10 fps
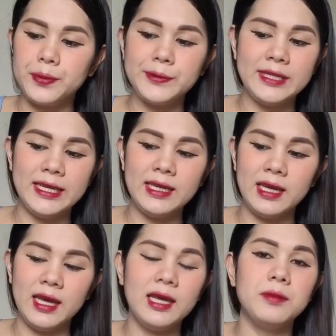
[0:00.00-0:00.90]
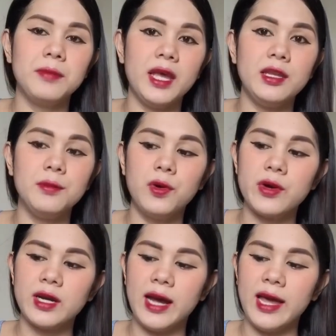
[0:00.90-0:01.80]
pudding, and many
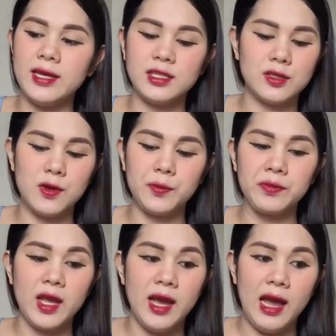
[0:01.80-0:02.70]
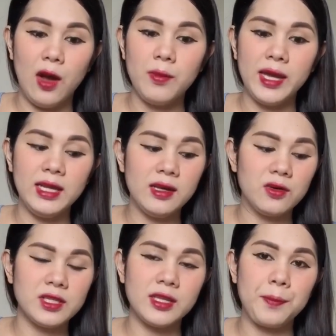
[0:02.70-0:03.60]
more guys. So, ako mahilig
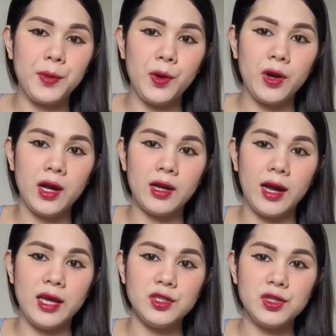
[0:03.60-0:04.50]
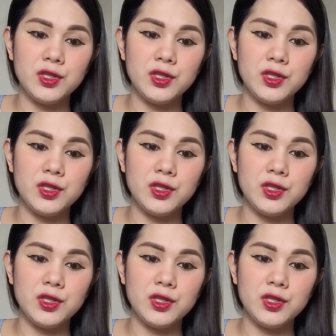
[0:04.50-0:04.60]
ako sa tapioca guys.